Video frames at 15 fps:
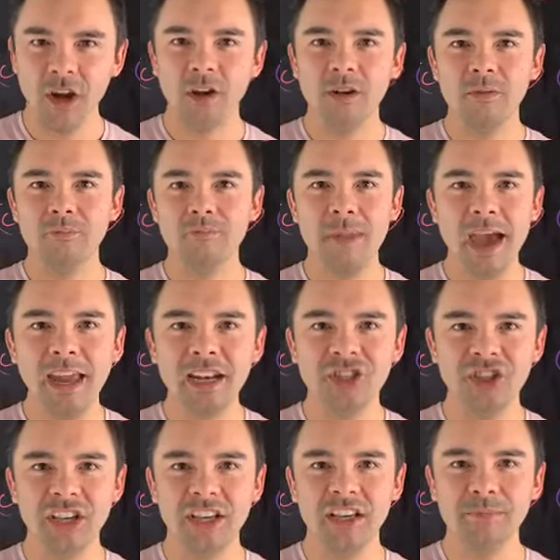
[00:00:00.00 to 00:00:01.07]

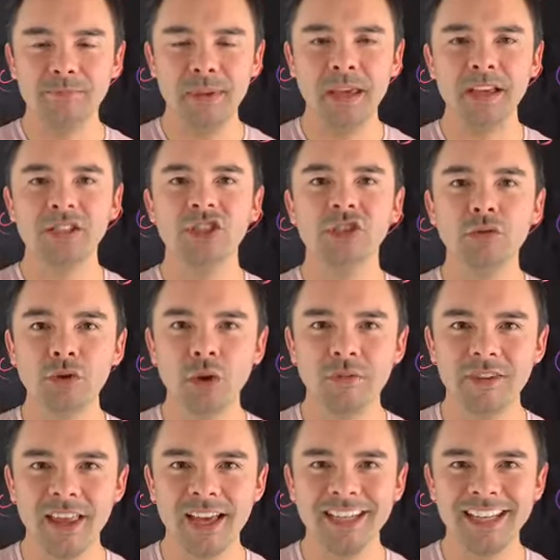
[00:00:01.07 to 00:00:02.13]
managing, being a steward over
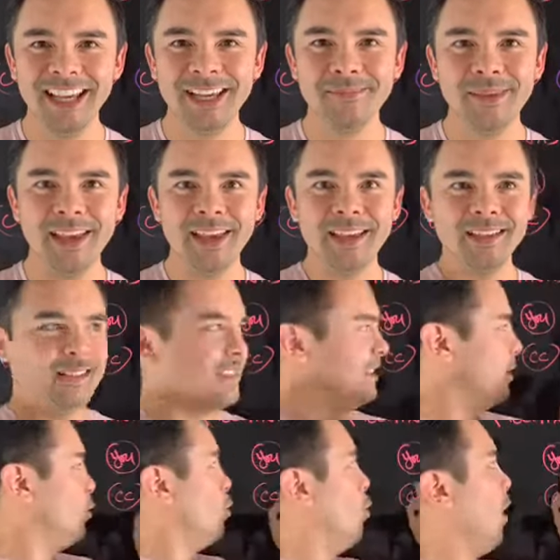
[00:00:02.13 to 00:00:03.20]
that team is the
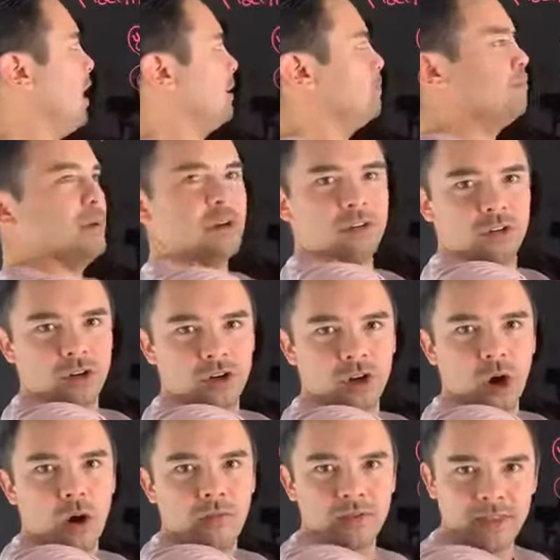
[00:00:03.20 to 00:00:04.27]
one builder
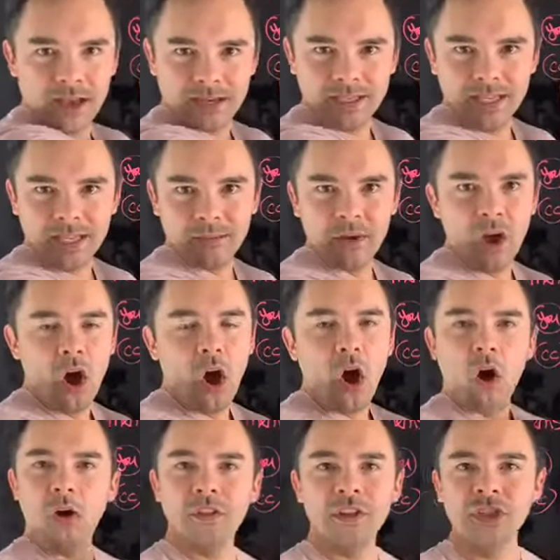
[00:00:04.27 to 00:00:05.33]
over that team.
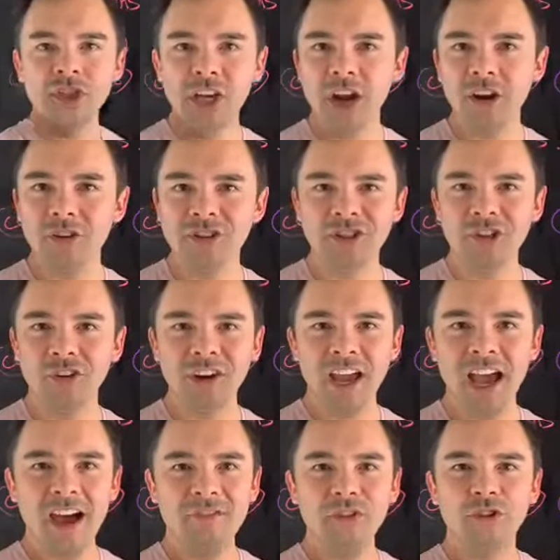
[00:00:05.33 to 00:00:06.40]
All the sharers don't
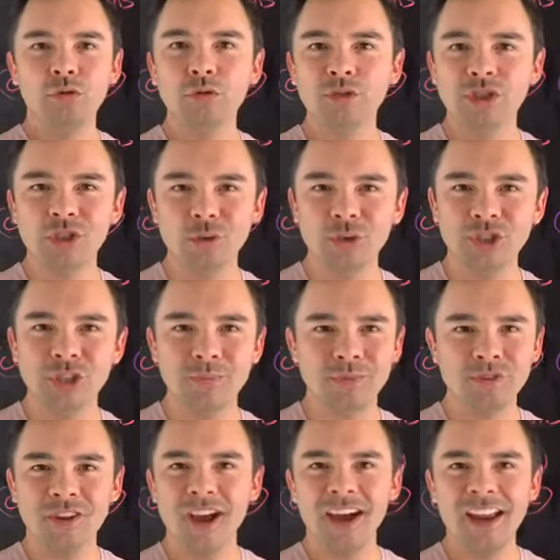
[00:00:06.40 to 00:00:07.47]
have a true stewardship. They're
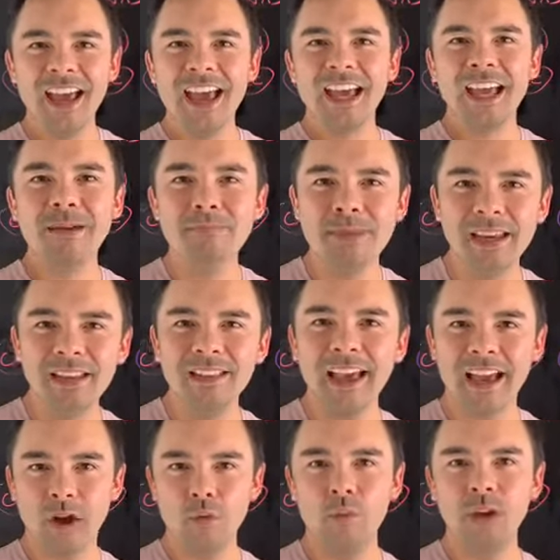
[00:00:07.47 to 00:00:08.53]
not committed
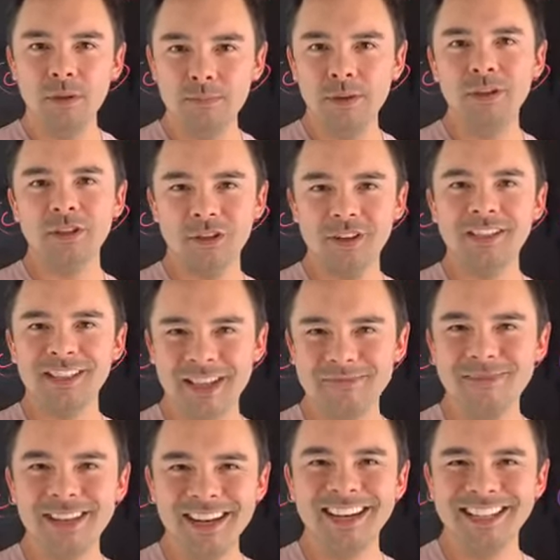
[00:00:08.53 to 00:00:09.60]
like a real builder is
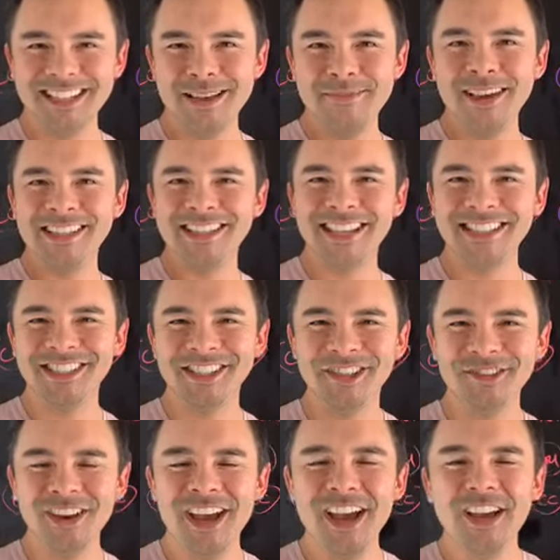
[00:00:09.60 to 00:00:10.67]
committed. Does that make sense to
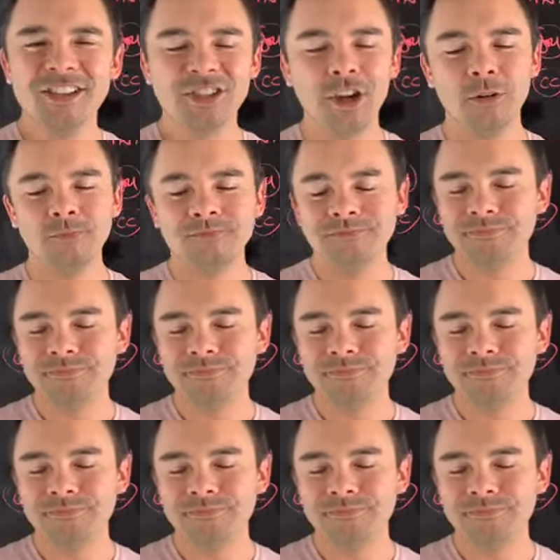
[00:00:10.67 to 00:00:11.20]
you? So